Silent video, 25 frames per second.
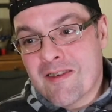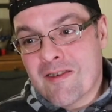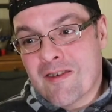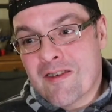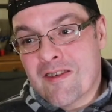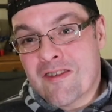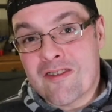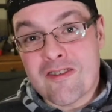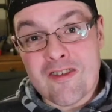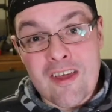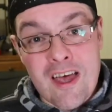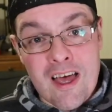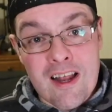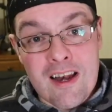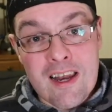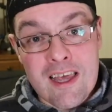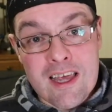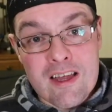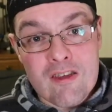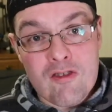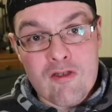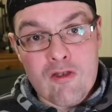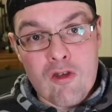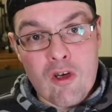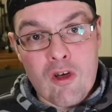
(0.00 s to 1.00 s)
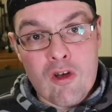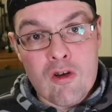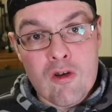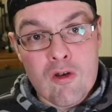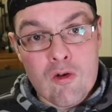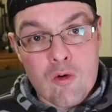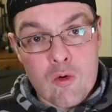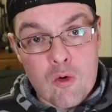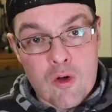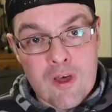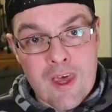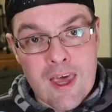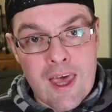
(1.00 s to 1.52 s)
Stanley gets down
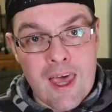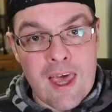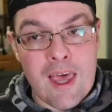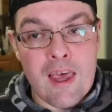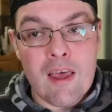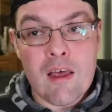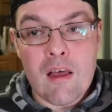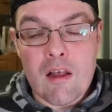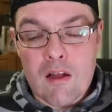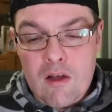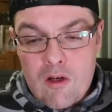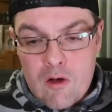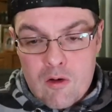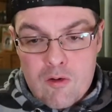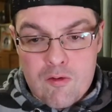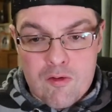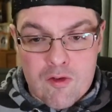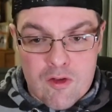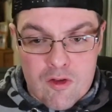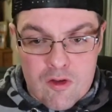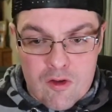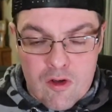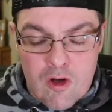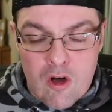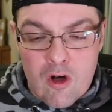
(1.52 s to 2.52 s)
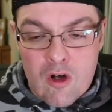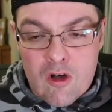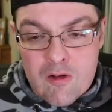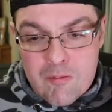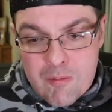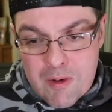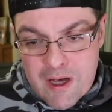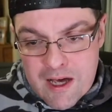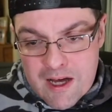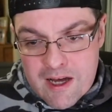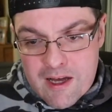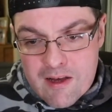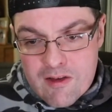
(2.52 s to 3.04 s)
okay, along with the dog,
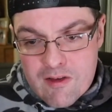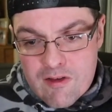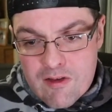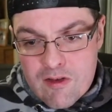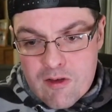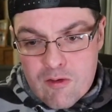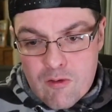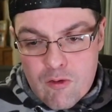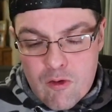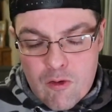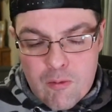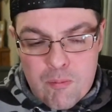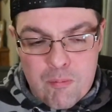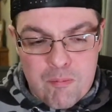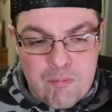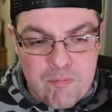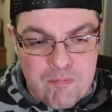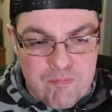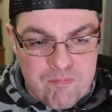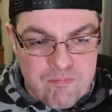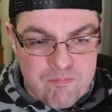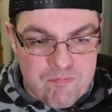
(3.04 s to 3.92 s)
back into the room,